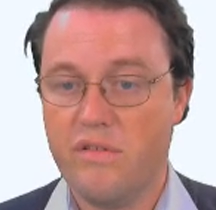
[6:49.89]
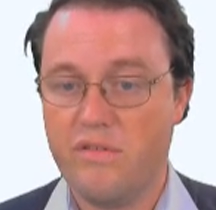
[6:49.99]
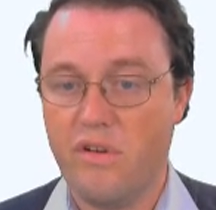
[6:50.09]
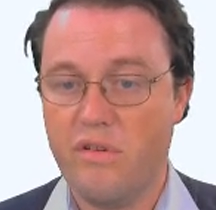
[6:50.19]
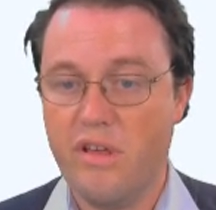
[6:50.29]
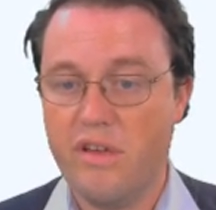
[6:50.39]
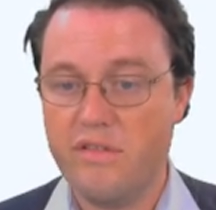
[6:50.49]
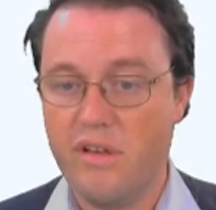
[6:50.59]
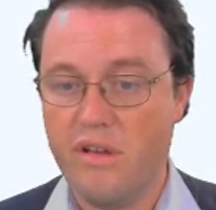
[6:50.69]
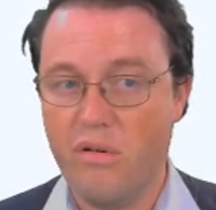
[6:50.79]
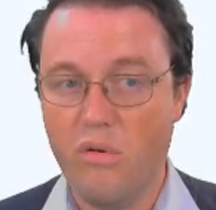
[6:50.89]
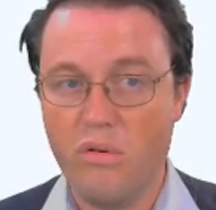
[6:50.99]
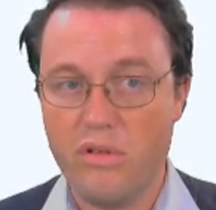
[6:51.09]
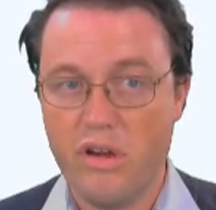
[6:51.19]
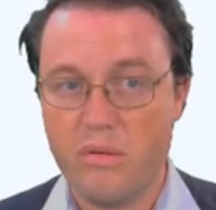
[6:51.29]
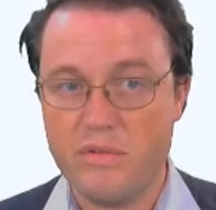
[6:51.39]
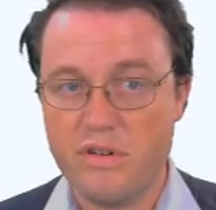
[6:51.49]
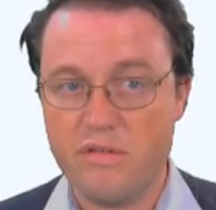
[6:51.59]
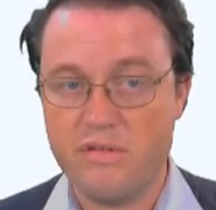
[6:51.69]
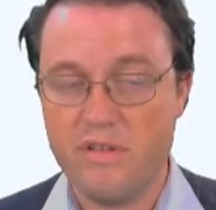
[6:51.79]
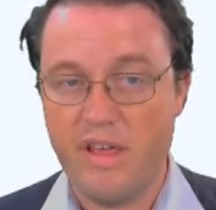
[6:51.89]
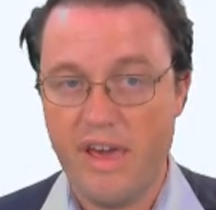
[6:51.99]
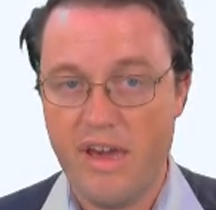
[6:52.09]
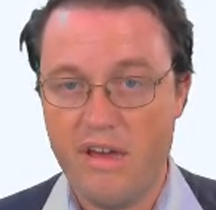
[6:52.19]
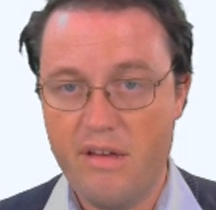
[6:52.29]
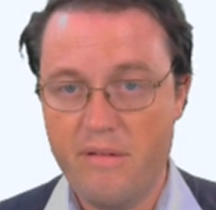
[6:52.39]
So these are all the options there